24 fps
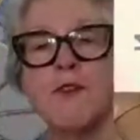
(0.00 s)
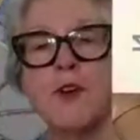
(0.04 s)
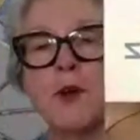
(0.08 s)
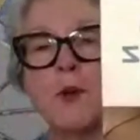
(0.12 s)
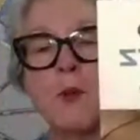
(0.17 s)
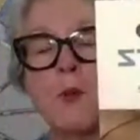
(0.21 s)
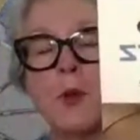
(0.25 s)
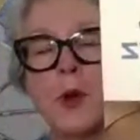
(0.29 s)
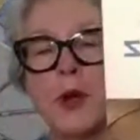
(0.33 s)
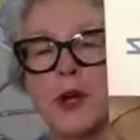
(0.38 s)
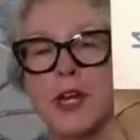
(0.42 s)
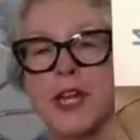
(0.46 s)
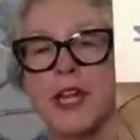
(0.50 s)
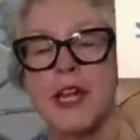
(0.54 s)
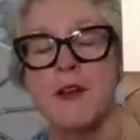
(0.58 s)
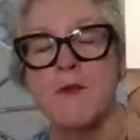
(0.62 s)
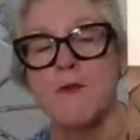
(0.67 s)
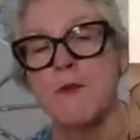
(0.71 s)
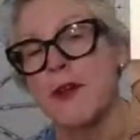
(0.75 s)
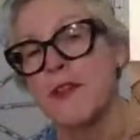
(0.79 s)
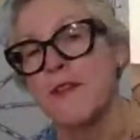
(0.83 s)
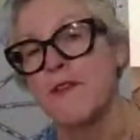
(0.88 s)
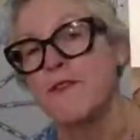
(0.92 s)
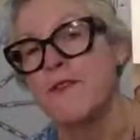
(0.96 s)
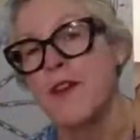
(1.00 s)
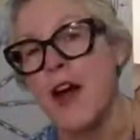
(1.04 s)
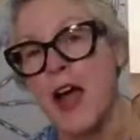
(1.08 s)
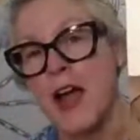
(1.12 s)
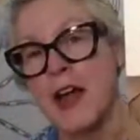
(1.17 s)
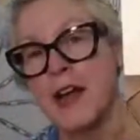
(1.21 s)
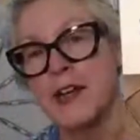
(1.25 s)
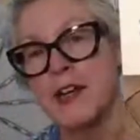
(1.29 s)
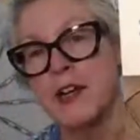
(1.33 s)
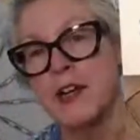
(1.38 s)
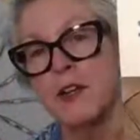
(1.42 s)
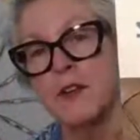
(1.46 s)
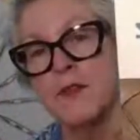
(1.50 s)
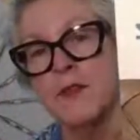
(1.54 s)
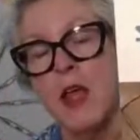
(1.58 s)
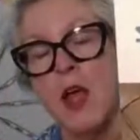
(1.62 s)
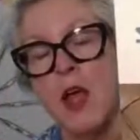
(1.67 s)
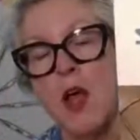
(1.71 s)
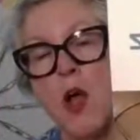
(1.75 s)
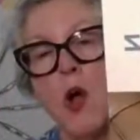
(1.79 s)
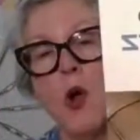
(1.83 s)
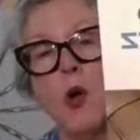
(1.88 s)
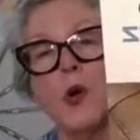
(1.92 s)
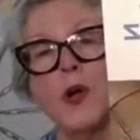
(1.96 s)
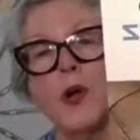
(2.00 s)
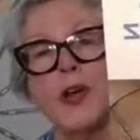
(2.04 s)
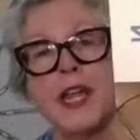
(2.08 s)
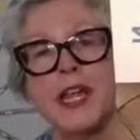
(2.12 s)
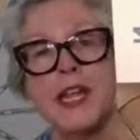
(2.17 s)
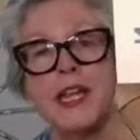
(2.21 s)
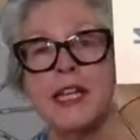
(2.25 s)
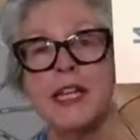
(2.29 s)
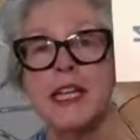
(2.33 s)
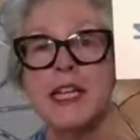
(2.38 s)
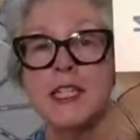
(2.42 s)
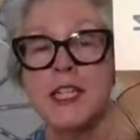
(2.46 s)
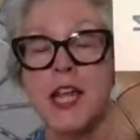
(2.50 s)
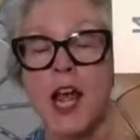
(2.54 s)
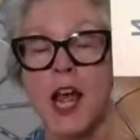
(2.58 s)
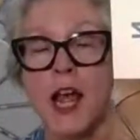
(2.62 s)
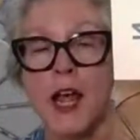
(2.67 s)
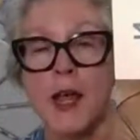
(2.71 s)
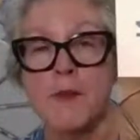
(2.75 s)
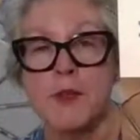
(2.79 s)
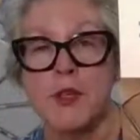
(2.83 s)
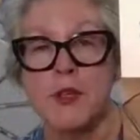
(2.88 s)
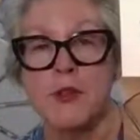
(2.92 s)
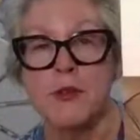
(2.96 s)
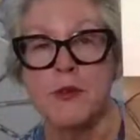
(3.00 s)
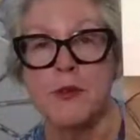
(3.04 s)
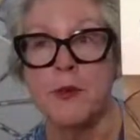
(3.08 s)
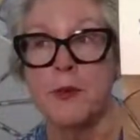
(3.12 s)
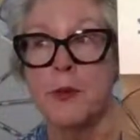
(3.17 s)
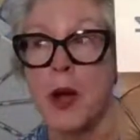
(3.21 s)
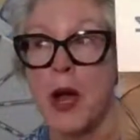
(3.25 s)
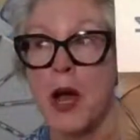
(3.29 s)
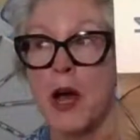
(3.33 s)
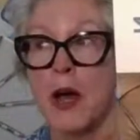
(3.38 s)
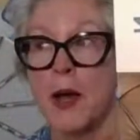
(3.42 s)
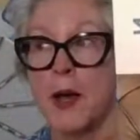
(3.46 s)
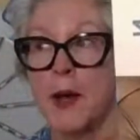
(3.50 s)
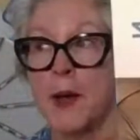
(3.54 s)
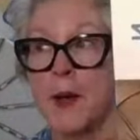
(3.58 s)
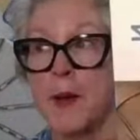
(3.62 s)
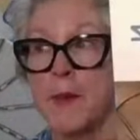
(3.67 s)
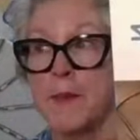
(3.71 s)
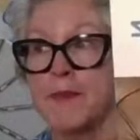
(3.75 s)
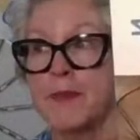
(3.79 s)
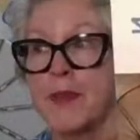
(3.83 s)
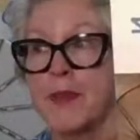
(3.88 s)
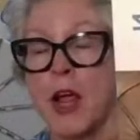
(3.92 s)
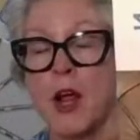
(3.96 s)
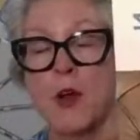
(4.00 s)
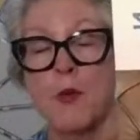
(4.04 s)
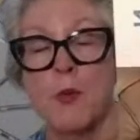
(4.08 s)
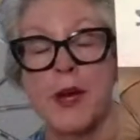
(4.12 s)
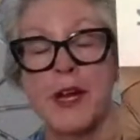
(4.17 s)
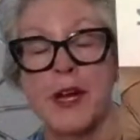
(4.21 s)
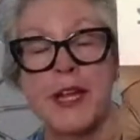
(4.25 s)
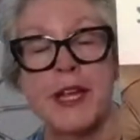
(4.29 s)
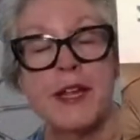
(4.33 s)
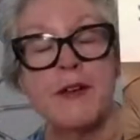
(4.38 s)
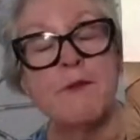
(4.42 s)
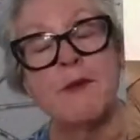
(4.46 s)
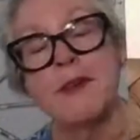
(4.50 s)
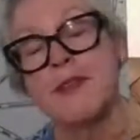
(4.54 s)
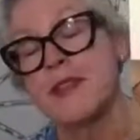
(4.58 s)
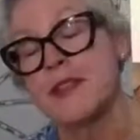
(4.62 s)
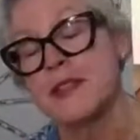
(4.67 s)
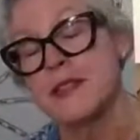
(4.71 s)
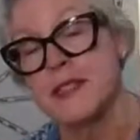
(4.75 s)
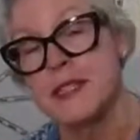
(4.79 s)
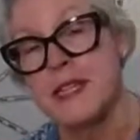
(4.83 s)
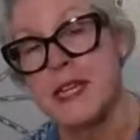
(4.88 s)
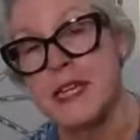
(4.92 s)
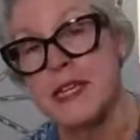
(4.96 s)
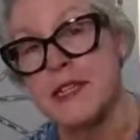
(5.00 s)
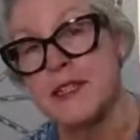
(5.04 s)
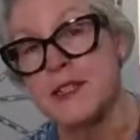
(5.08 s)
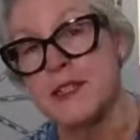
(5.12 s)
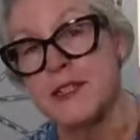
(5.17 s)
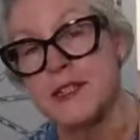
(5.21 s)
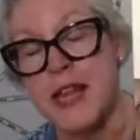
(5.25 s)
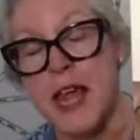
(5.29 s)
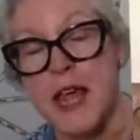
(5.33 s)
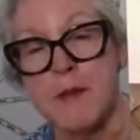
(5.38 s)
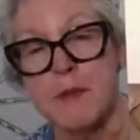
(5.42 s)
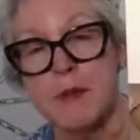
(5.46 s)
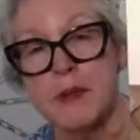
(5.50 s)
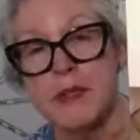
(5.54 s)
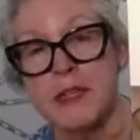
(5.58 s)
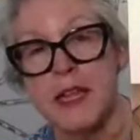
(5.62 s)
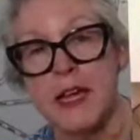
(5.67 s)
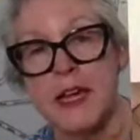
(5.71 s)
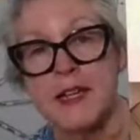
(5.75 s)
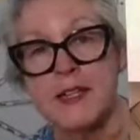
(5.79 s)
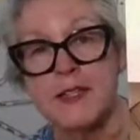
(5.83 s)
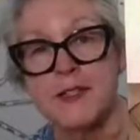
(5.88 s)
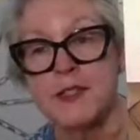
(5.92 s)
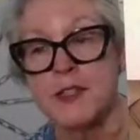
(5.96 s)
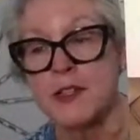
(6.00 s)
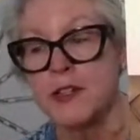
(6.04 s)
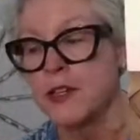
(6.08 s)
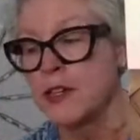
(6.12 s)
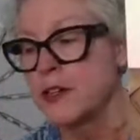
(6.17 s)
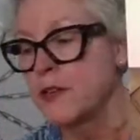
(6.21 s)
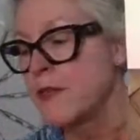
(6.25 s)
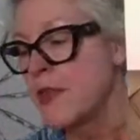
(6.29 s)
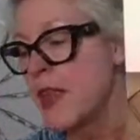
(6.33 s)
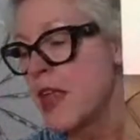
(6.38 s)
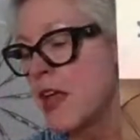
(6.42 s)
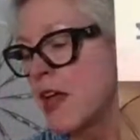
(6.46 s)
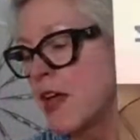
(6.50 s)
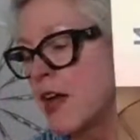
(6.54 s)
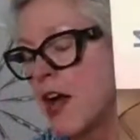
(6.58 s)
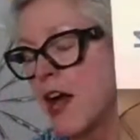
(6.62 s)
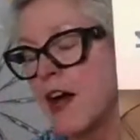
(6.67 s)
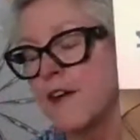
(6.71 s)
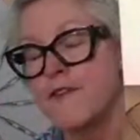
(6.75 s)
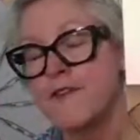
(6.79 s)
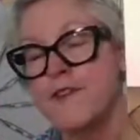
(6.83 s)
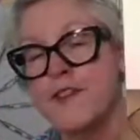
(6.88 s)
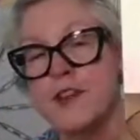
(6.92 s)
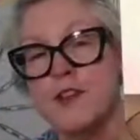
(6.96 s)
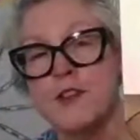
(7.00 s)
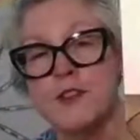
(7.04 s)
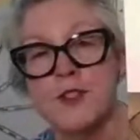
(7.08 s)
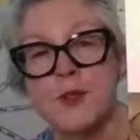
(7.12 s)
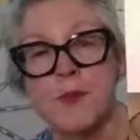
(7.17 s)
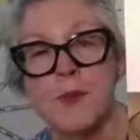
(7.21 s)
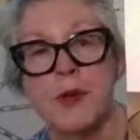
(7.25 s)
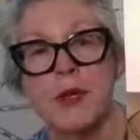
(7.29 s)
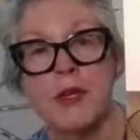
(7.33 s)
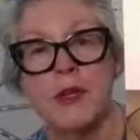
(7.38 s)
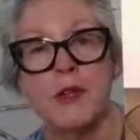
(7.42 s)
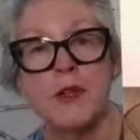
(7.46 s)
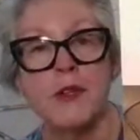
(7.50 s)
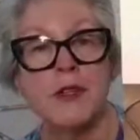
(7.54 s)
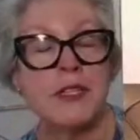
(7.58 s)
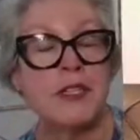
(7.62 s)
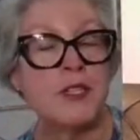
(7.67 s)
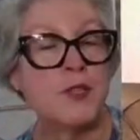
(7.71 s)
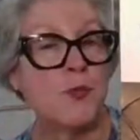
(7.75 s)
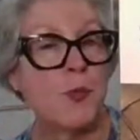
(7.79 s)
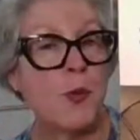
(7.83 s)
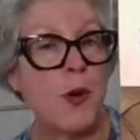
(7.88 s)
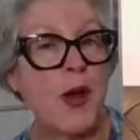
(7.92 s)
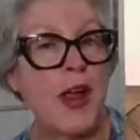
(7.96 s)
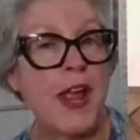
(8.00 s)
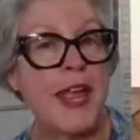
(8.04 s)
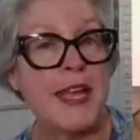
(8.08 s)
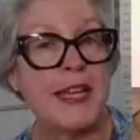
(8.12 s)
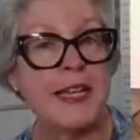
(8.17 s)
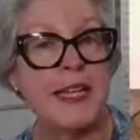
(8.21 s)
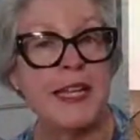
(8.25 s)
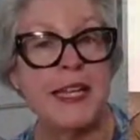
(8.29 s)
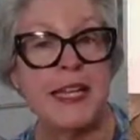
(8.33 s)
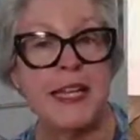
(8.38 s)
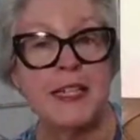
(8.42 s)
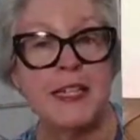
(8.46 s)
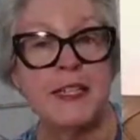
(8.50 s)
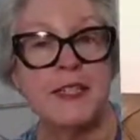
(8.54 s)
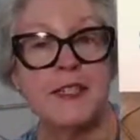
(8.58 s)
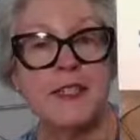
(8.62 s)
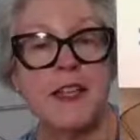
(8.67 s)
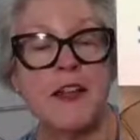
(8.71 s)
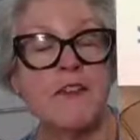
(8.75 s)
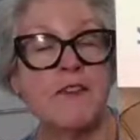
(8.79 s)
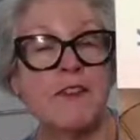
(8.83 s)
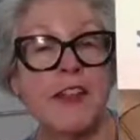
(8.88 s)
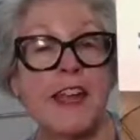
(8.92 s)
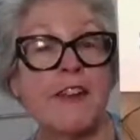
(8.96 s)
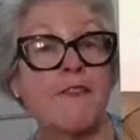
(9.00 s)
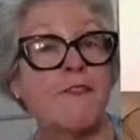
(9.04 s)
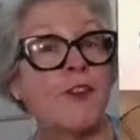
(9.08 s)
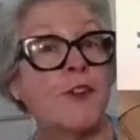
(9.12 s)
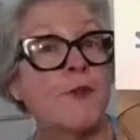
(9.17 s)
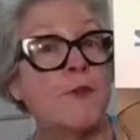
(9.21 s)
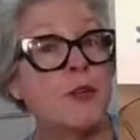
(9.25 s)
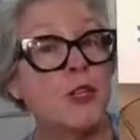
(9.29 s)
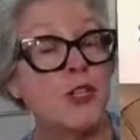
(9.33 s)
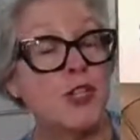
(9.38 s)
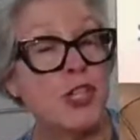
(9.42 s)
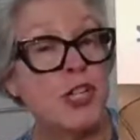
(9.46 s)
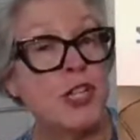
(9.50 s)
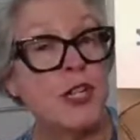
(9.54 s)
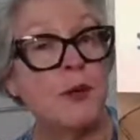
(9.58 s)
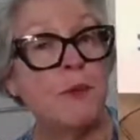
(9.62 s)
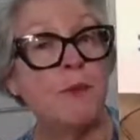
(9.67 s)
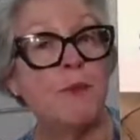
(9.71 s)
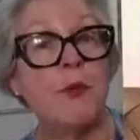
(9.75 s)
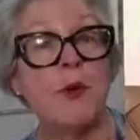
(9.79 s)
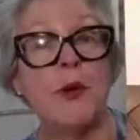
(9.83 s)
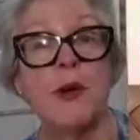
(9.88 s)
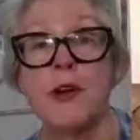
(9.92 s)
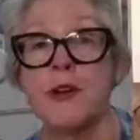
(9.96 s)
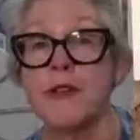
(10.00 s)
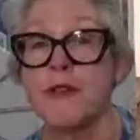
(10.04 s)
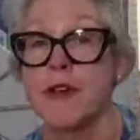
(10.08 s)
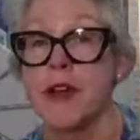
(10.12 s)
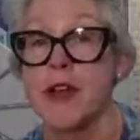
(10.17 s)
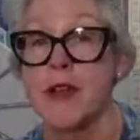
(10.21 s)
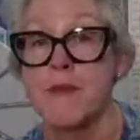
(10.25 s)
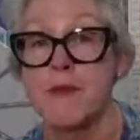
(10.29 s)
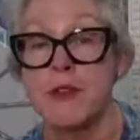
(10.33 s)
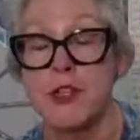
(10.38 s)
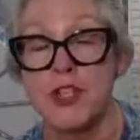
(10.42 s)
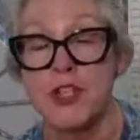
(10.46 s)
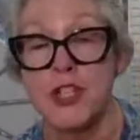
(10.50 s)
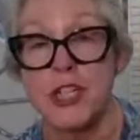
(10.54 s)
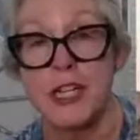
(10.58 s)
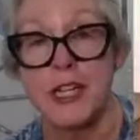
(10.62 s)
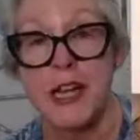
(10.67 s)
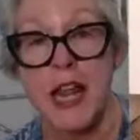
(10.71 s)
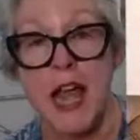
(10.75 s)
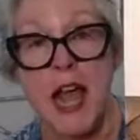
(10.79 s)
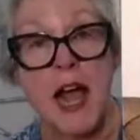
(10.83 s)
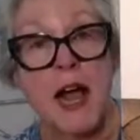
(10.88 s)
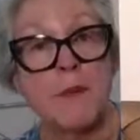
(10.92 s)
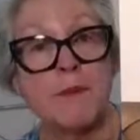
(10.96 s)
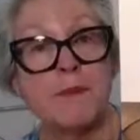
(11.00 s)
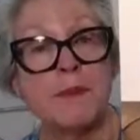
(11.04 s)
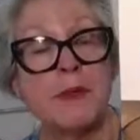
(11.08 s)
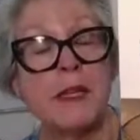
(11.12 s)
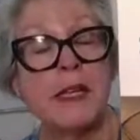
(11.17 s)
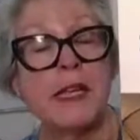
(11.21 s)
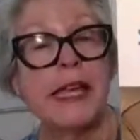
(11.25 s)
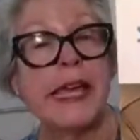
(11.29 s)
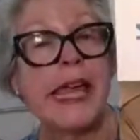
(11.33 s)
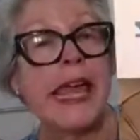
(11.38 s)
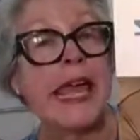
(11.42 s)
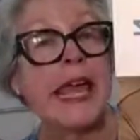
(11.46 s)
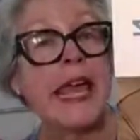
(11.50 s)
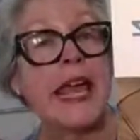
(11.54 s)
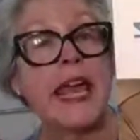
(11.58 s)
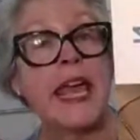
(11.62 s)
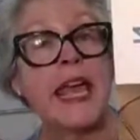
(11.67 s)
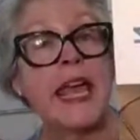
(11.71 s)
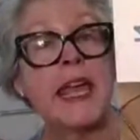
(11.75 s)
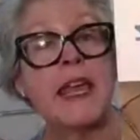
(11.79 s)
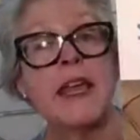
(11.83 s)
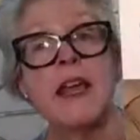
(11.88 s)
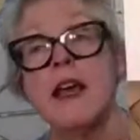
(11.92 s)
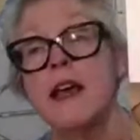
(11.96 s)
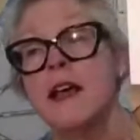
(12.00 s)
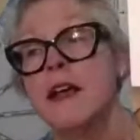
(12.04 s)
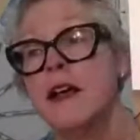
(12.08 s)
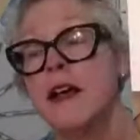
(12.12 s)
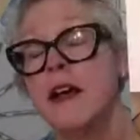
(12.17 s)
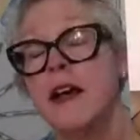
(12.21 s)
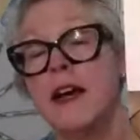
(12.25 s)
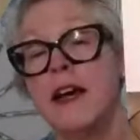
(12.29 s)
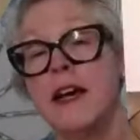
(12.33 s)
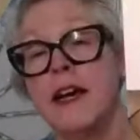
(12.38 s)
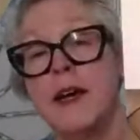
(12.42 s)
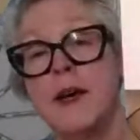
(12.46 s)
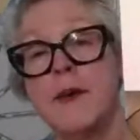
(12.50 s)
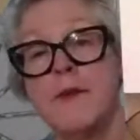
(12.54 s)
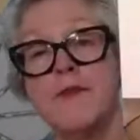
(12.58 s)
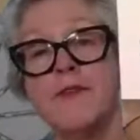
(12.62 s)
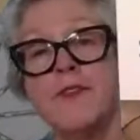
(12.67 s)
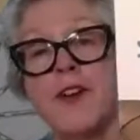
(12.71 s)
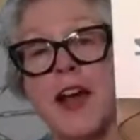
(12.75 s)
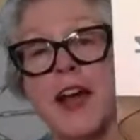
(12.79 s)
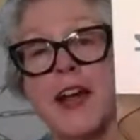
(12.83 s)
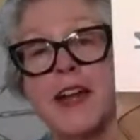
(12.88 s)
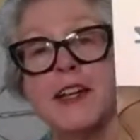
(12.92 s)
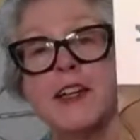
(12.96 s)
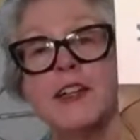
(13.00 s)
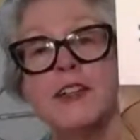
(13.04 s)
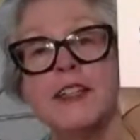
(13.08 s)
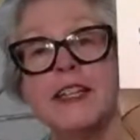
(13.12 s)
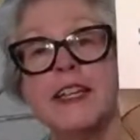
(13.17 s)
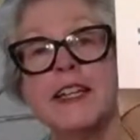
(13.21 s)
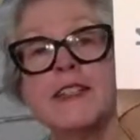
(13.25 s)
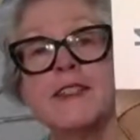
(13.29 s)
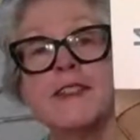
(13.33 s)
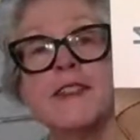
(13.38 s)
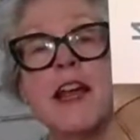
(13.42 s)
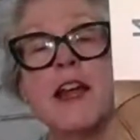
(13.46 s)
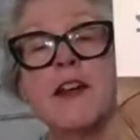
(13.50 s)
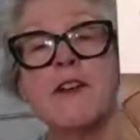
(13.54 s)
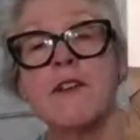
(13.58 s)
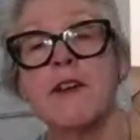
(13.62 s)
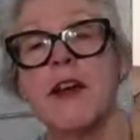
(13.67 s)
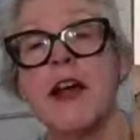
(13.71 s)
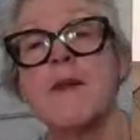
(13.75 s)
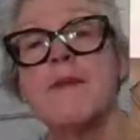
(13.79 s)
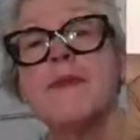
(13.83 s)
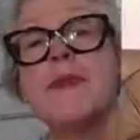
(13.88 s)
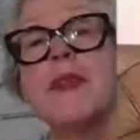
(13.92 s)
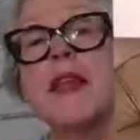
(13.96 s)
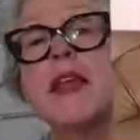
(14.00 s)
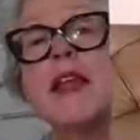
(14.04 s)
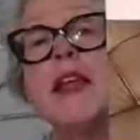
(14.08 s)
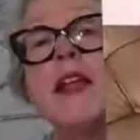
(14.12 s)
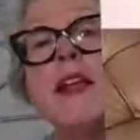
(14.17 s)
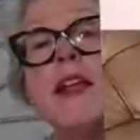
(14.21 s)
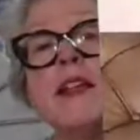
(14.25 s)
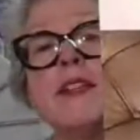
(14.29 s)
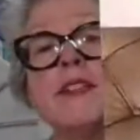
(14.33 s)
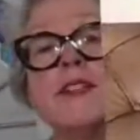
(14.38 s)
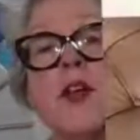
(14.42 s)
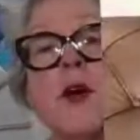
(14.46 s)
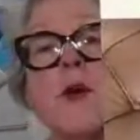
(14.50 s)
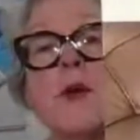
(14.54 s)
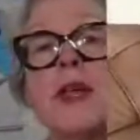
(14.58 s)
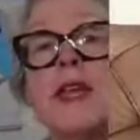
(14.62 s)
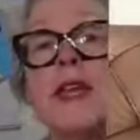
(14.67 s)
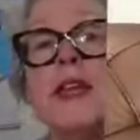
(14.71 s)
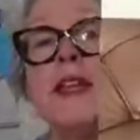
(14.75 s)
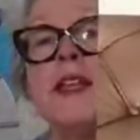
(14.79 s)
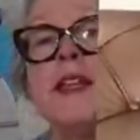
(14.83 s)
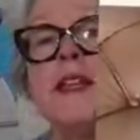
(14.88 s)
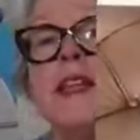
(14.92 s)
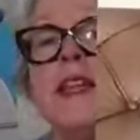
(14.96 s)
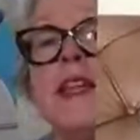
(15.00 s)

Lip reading: for working with vinyl, or anytime you are working with a sticky stabilizer, a fusible, a spray adhesive, like for machine embroidery, machine applique, vinyl, etc. So in